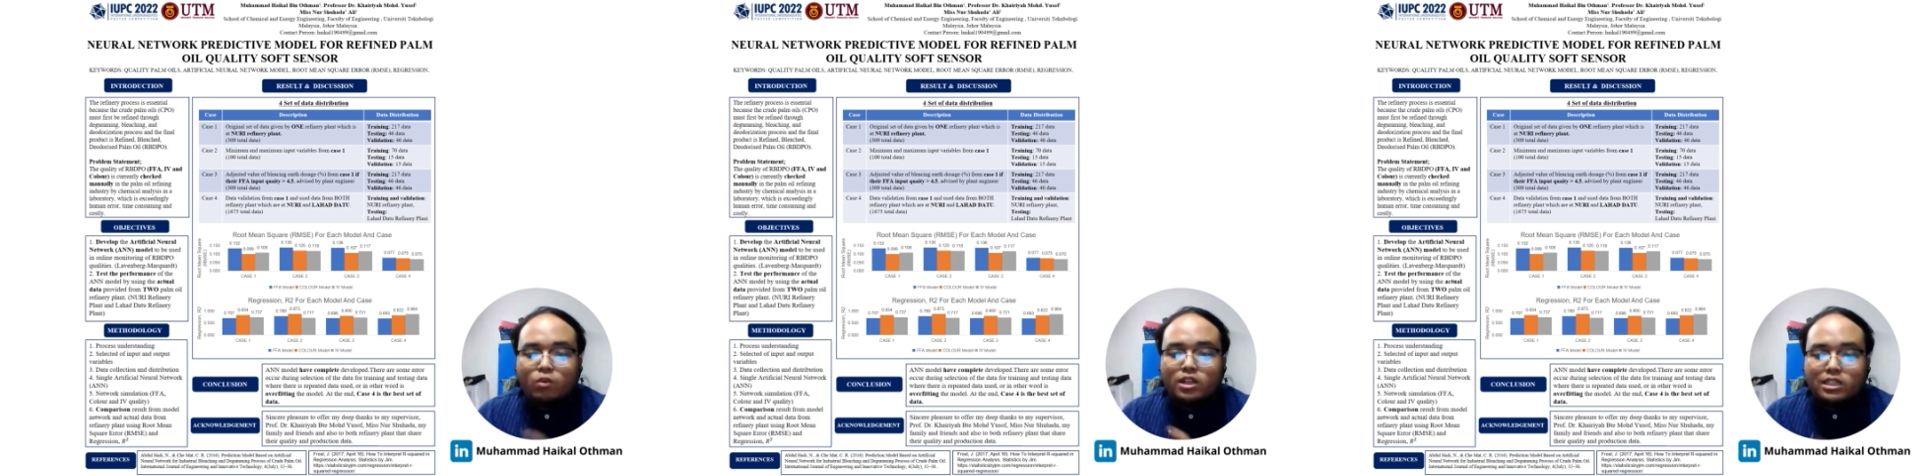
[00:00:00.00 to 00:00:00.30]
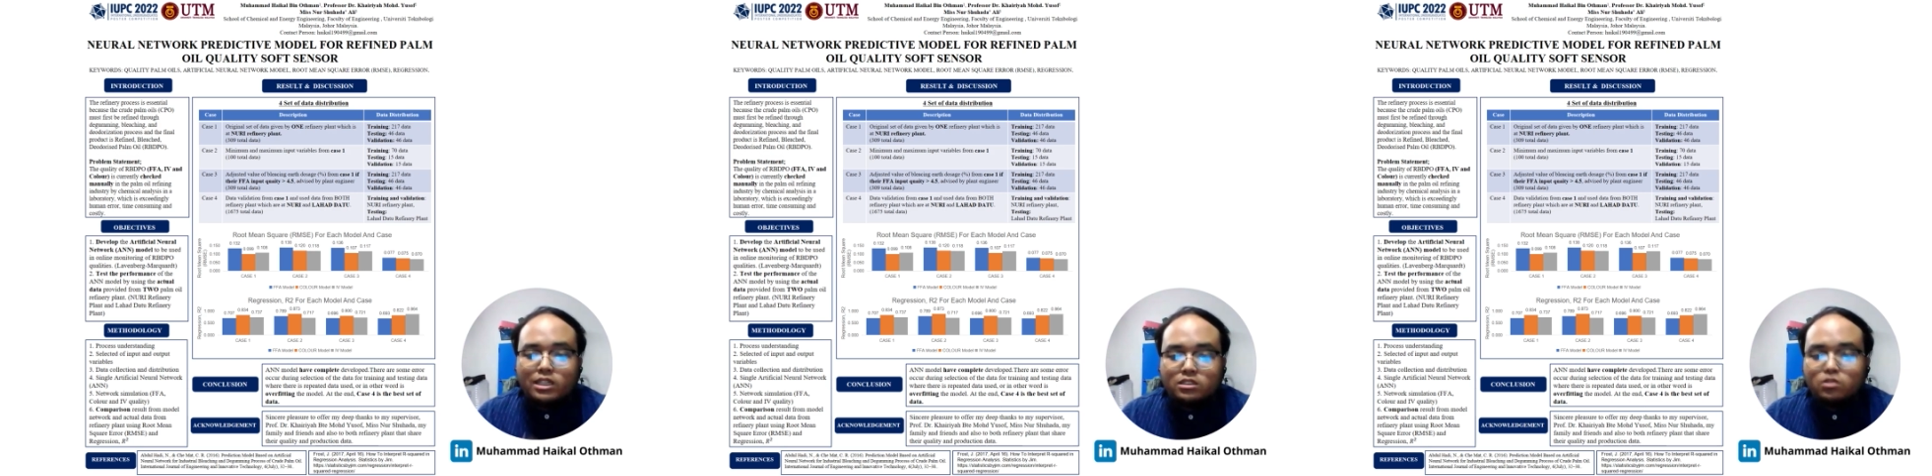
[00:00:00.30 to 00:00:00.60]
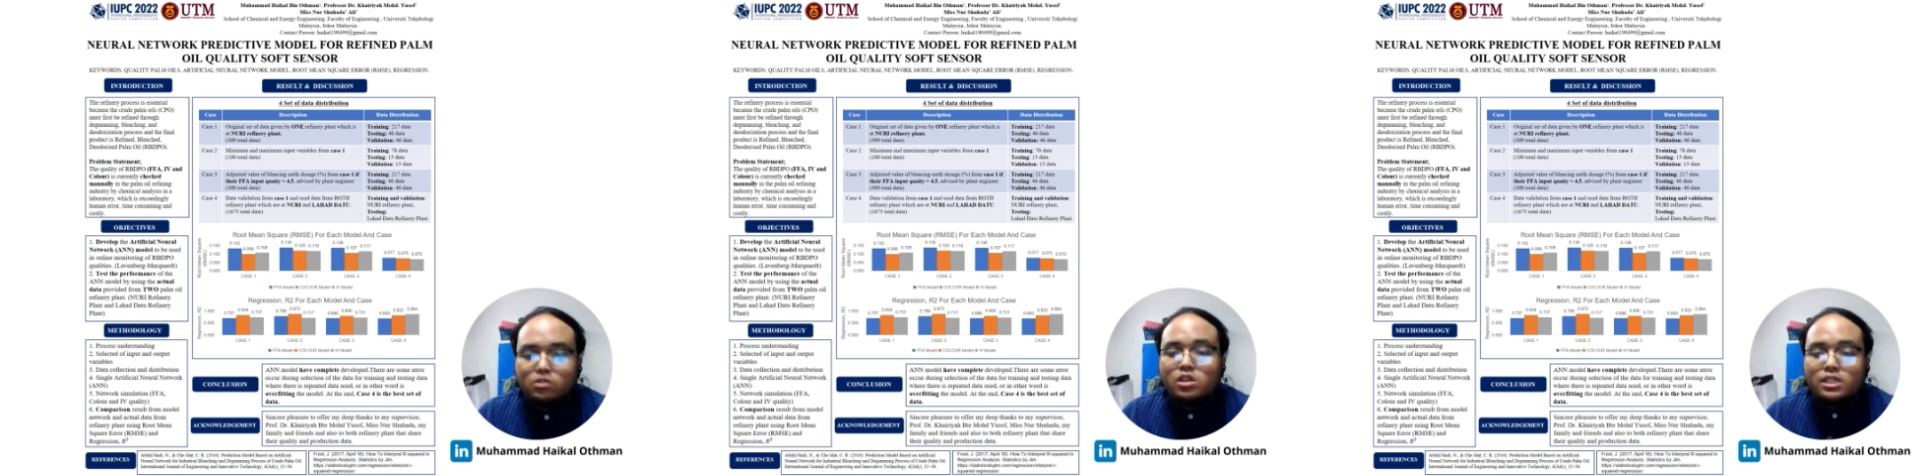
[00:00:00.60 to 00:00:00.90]
while case
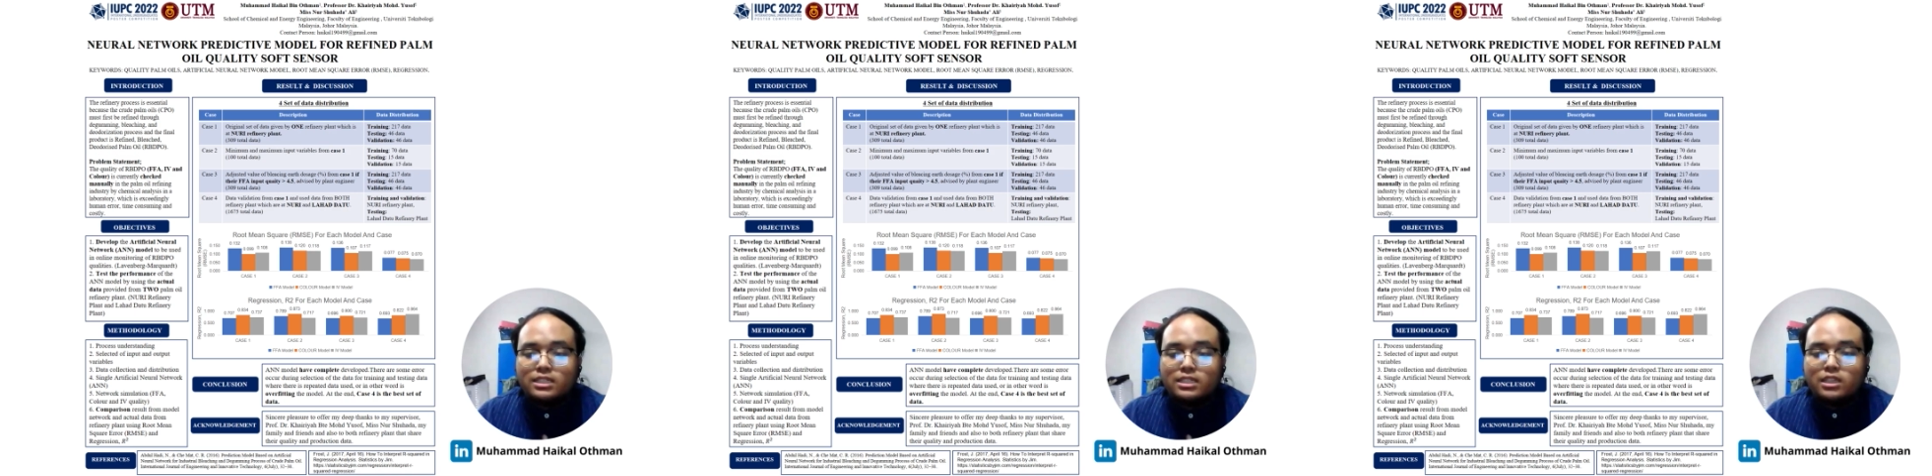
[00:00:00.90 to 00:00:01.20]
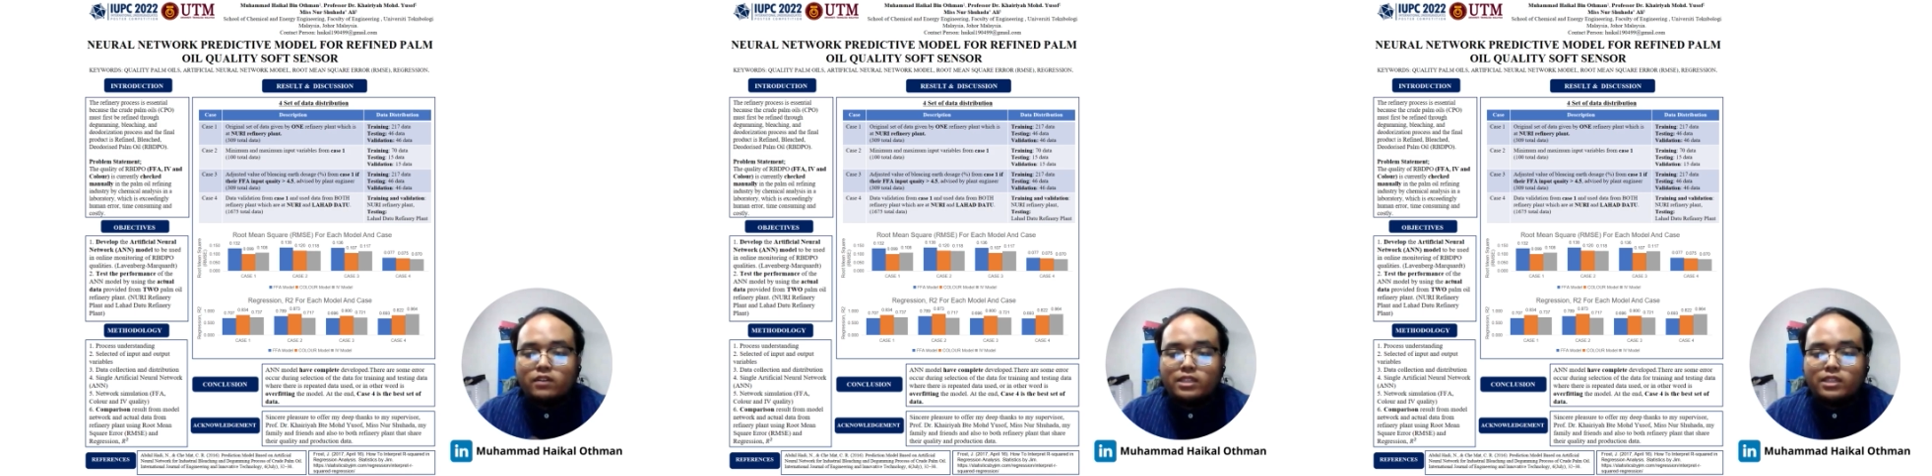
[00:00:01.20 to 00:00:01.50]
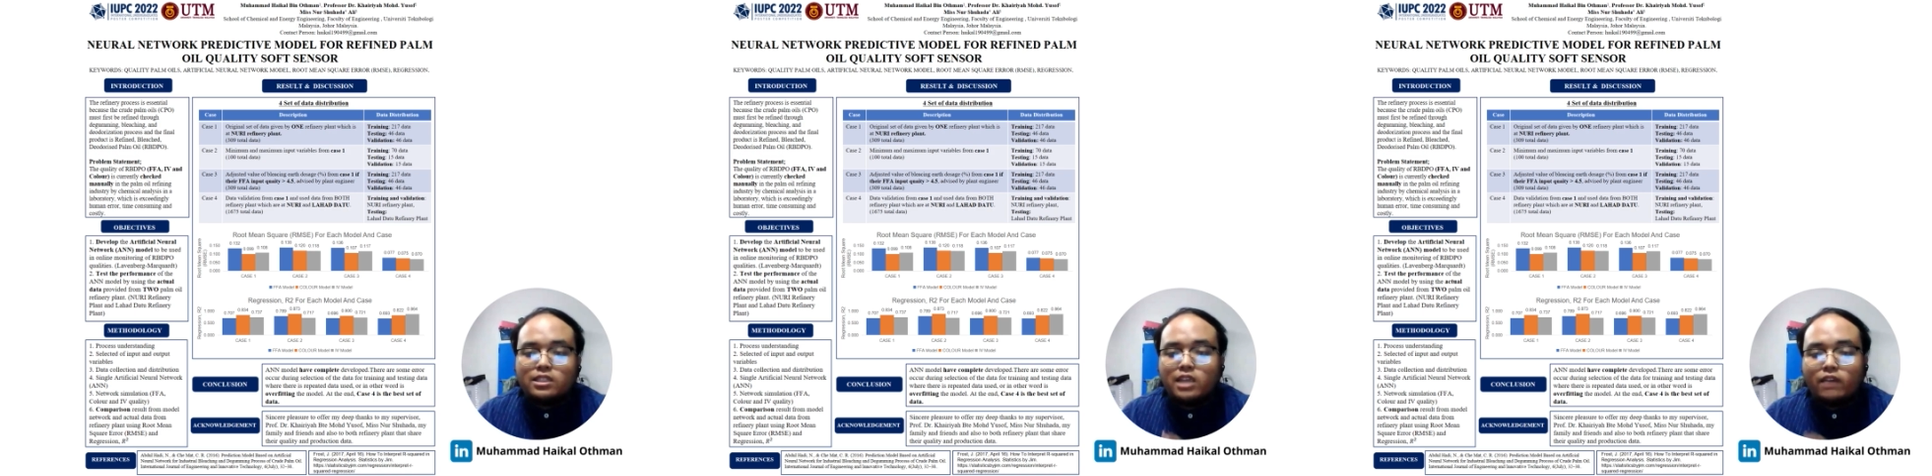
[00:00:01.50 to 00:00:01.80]
two is set of data that